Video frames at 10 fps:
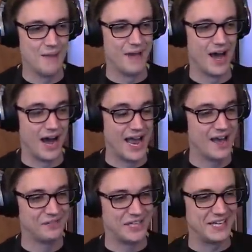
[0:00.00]
I'm. I
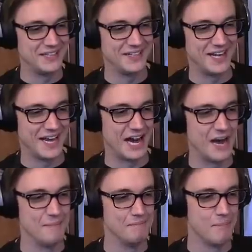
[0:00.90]
haven't eaten today.
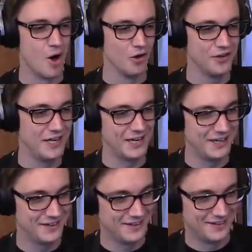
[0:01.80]
I'm malding.